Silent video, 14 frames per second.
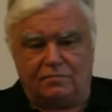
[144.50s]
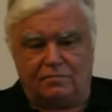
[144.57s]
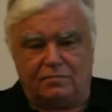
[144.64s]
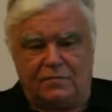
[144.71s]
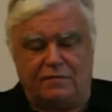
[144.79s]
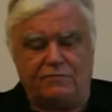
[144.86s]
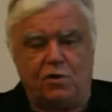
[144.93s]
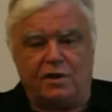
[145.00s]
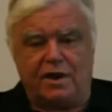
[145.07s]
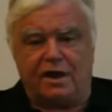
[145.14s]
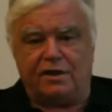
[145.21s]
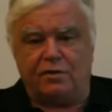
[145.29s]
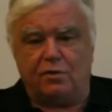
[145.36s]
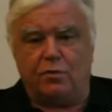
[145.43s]
They've gone
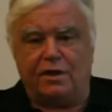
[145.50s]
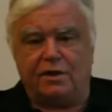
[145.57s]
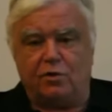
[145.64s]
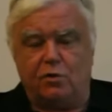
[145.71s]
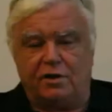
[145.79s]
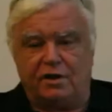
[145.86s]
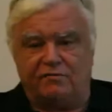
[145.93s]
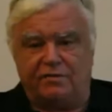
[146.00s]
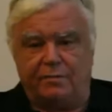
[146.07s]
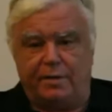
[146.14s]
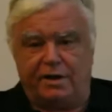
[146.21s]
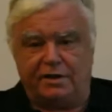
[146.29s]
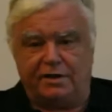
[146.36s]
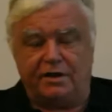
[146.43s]
out of their way to hurt
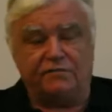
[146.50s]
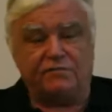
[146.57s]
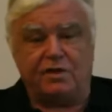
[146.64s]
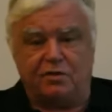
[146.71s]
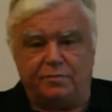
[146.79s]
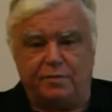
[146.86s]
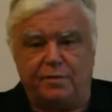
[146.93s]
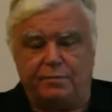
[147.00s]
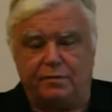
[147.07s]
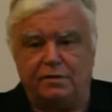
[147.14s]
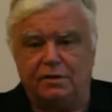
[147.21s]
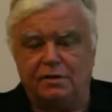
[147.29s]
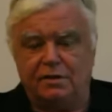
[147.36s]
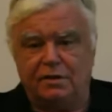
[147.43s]
everybody. They've killed people.
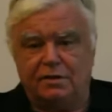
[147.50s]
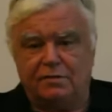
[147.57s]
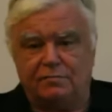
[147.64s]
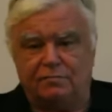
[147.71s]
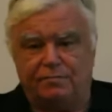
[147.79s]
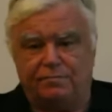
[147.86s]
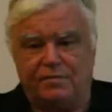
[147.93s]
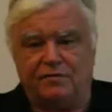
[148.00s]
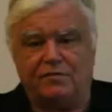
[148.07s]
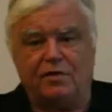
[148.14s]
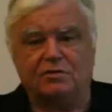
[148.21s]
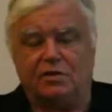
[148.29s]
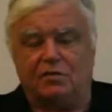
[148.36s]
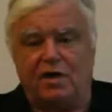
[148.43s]
They've
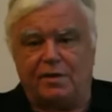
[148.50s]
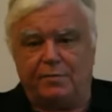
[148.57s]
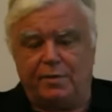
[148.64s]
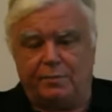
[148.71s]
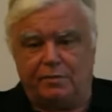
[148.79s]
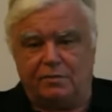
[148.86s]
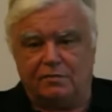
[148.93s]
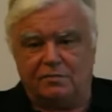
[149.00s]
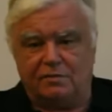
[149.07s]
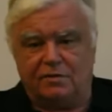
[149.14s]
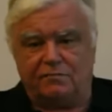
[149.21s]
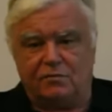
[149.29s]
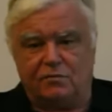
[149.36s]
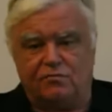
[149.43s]
killed a lot of people.
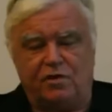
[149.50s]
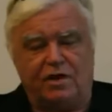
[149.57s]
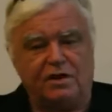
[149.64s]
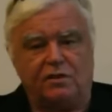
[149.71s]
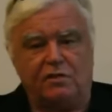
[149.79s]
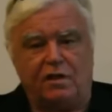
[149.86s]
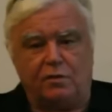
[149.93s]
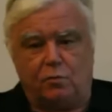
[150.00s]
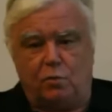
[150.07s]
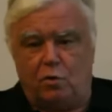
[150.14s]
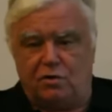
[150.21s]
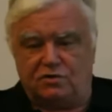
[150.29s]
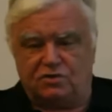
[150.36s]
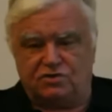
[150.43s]
They've created a lot of
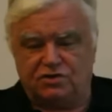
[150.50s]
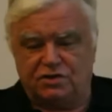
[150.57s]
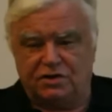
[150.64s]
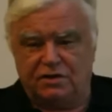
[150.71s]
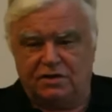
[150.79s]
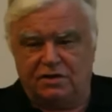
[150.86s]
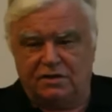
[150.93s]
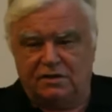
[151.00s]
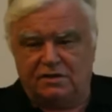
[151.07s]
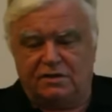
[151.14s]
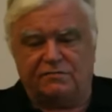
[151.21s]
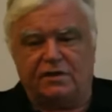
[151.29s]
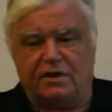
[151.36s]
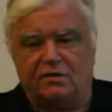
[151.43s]
wars.
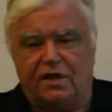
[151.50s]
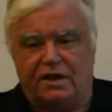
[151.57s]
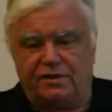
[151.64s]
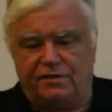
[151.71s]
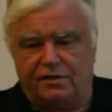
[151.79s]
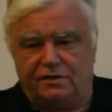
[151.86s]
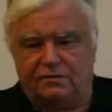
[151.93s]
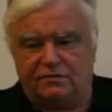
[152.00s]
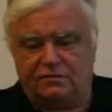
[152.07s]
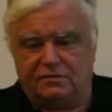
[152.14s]
They've done a lot of things.